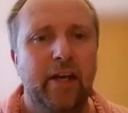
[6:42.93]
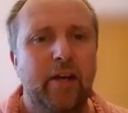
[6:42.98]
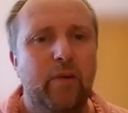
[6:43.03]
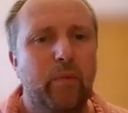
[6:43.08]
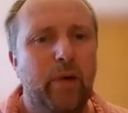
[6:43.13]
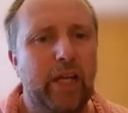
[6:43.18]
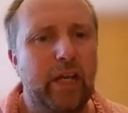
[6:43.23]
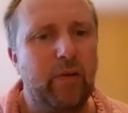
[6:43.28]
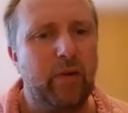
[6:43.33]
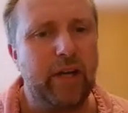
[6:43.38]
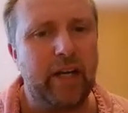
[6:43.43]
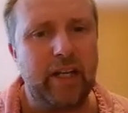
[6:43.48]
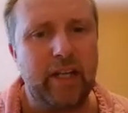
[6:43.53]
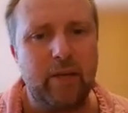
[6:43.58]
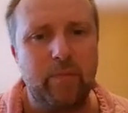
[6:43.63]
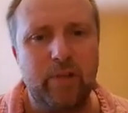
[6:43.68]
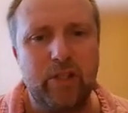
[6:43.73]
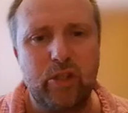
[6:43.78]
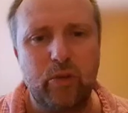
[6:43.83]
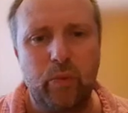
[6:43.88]
When you're in that
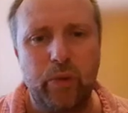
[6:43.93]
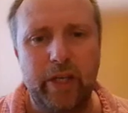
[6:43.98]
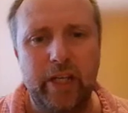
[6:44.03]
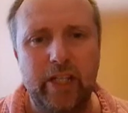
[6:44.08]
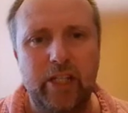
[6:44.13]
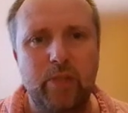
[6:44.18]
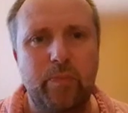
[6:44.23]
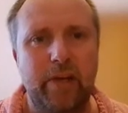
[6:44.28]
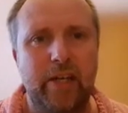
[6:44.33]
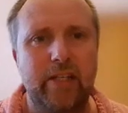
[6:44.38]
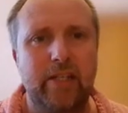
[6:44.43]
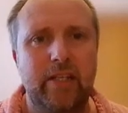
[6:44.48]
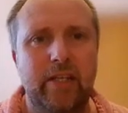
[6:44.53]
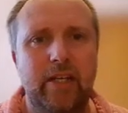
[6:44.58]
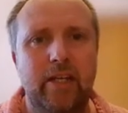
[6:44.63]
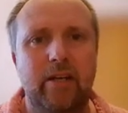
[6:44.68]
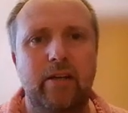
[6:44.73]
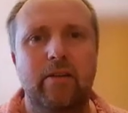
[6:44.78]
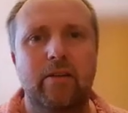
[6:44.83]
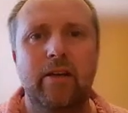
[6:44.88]
in-between space
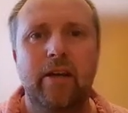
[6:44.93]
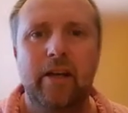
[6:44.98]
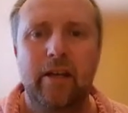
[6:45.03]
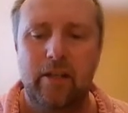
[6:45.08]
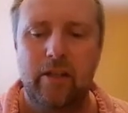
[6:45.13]
here,